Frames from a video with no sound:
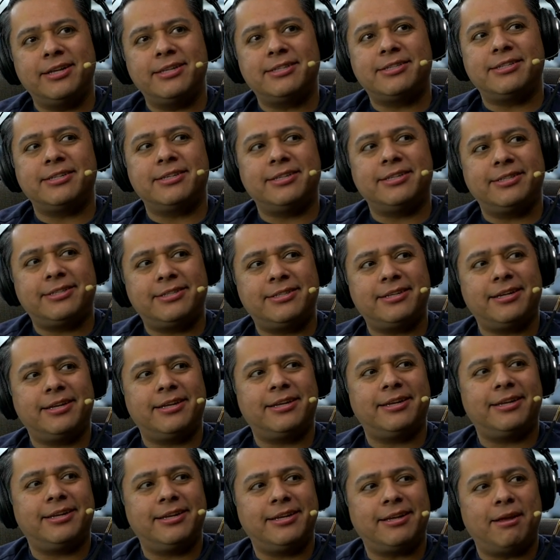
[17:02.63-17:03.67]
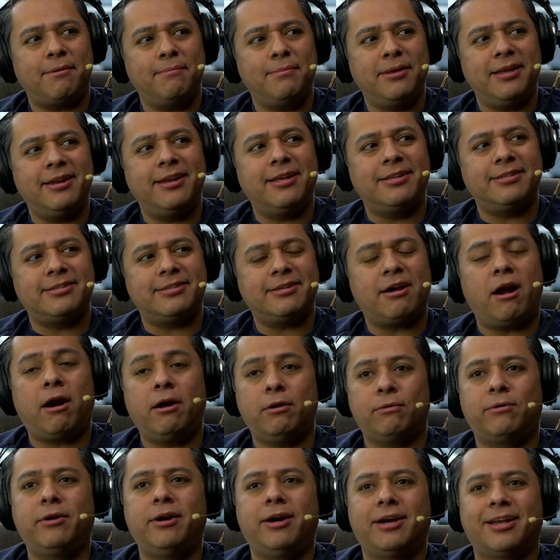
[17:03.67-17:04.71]
It's it's uh, I mean, it's
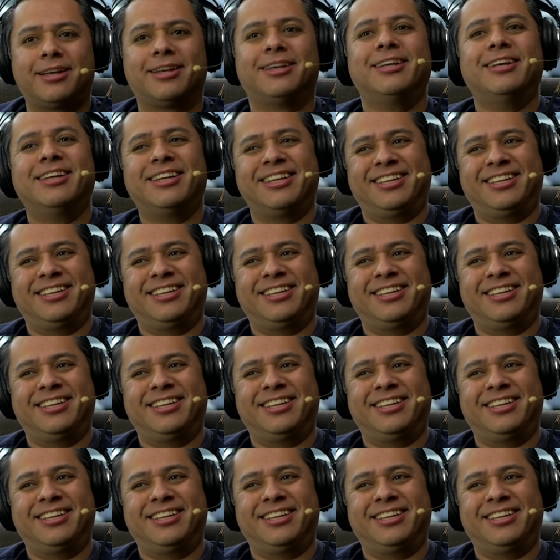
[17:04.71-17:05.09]
hard work.